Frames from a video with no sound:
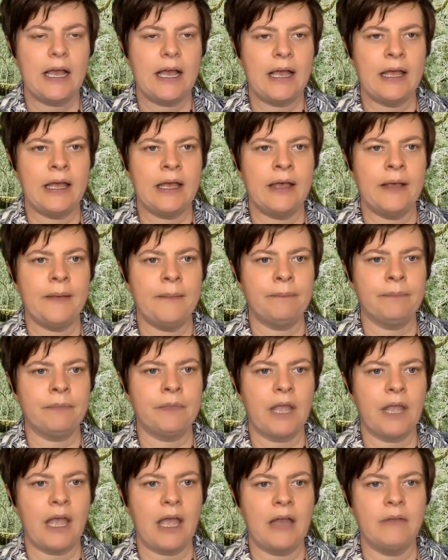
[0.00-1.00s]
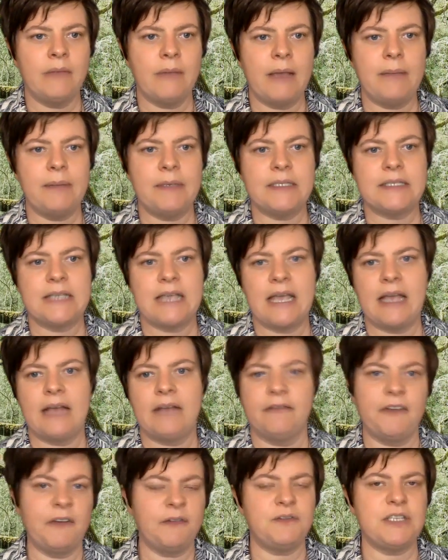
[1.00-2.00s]
And maybe saying
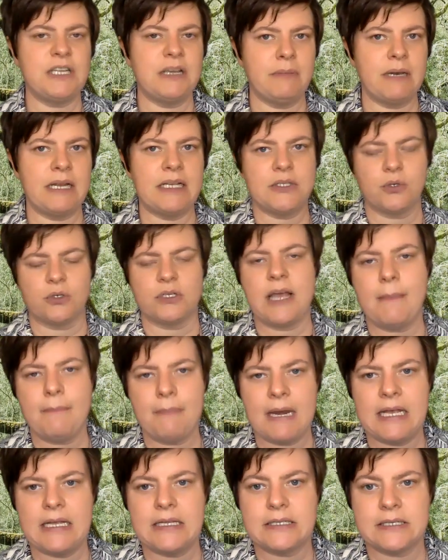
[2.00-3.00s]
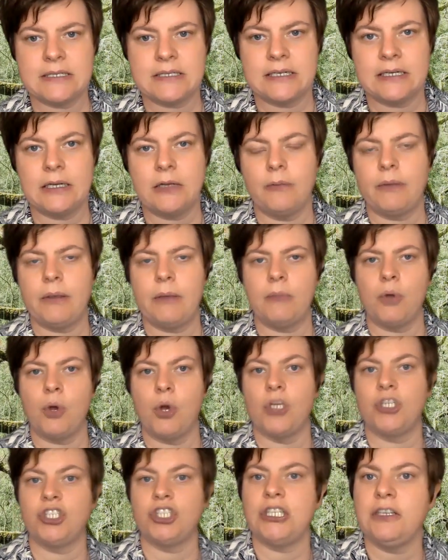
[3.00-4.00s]
15 minutes or 10 minutes is a little bit more
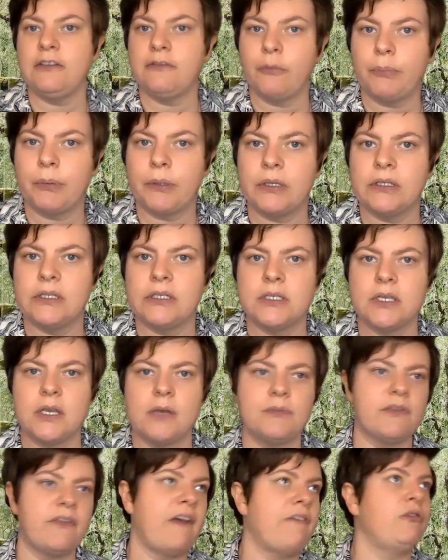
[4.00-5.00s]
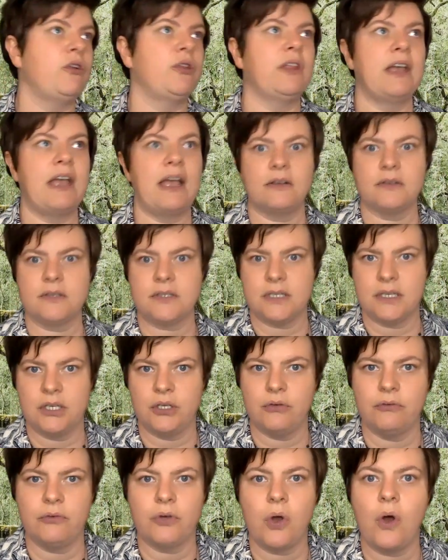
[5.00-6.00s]
achievable in terms of everything else that
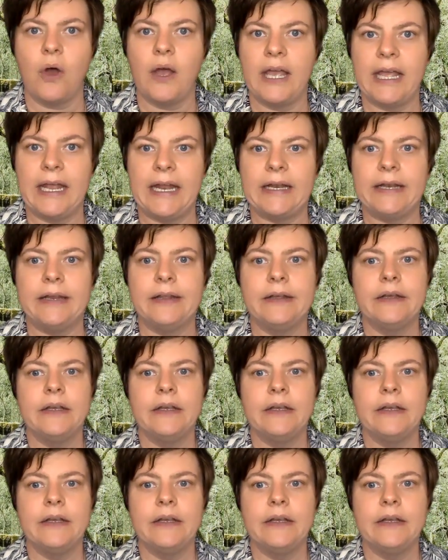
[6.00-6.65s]
you've got in.